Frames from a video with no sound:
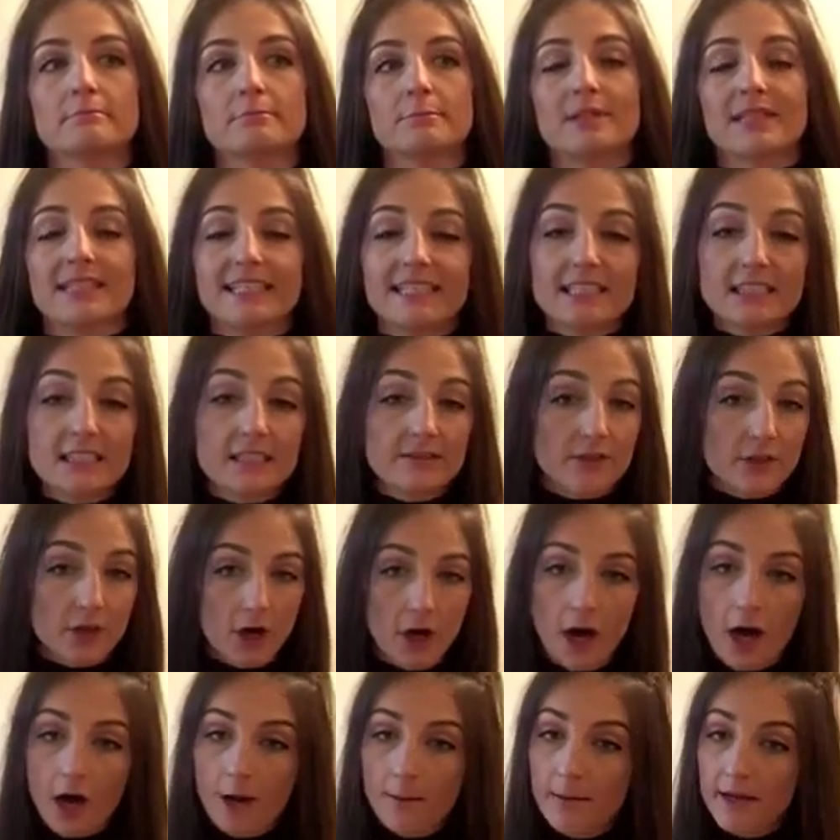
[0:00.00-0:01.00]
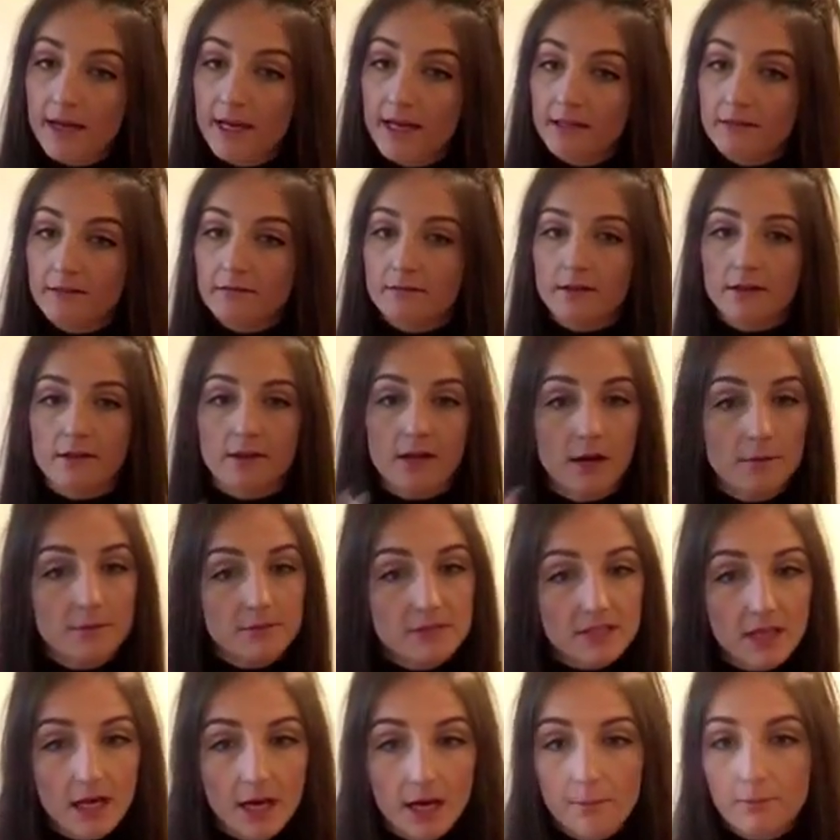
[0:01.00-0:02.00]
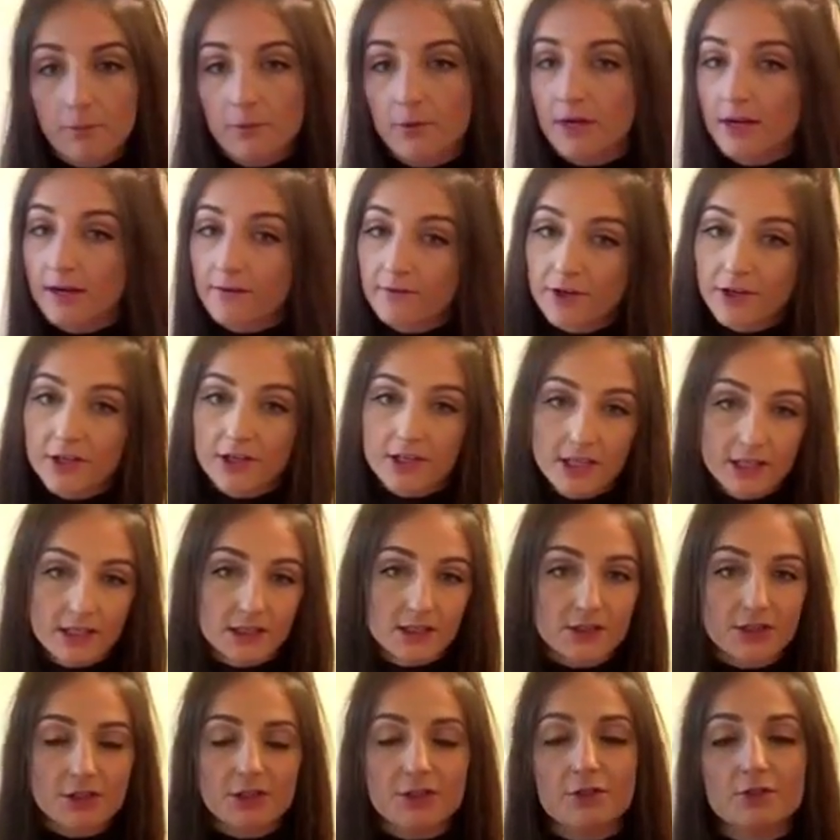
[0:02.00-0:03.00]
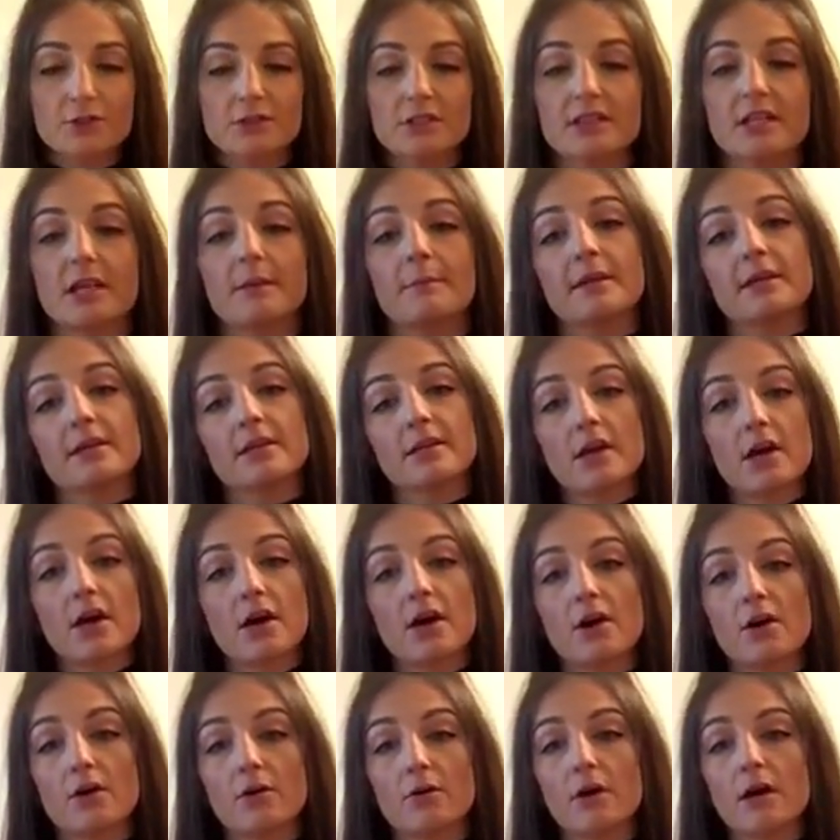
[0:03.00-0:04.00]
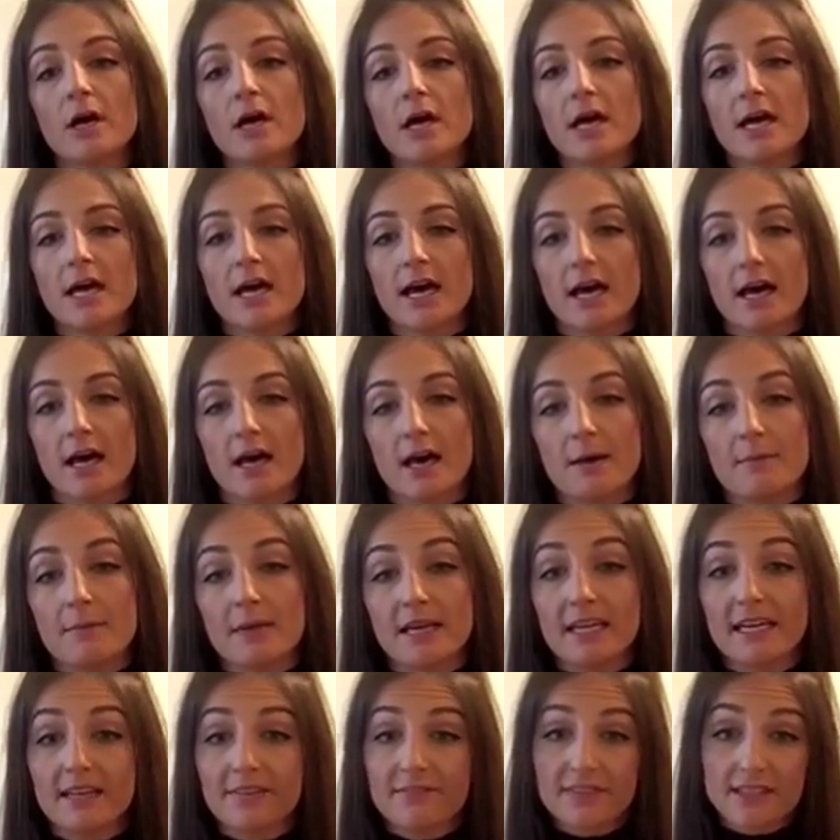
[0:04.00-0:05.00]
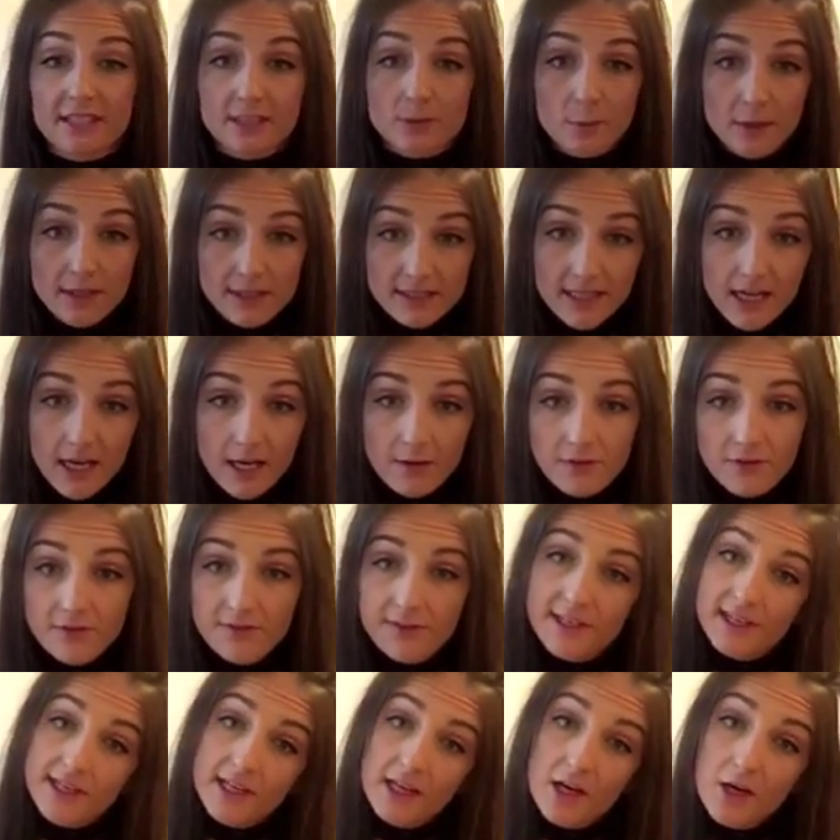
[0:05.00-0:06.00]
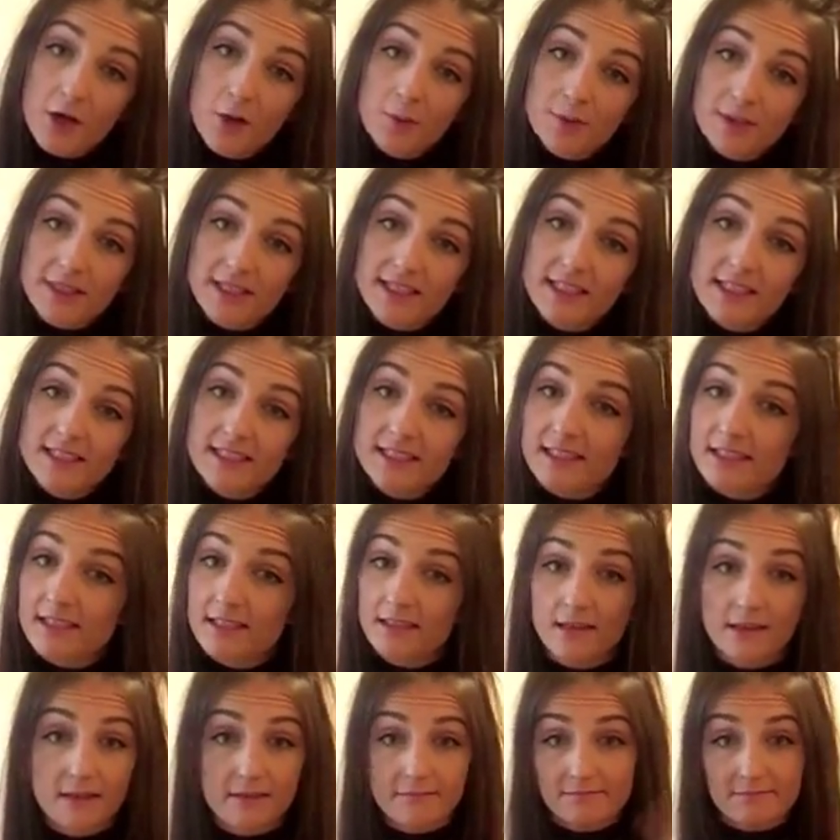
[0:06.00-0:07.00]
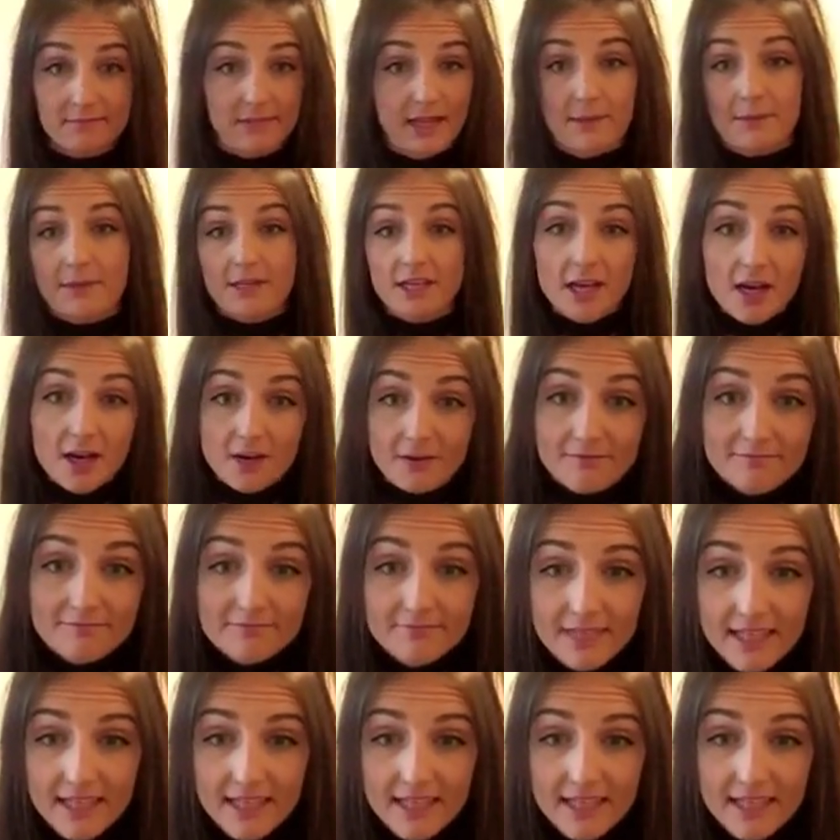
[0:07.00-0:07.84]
Please leave a comment, thumbs up, whatever you need to do to let me know. And if this was a helpful video, please let me know.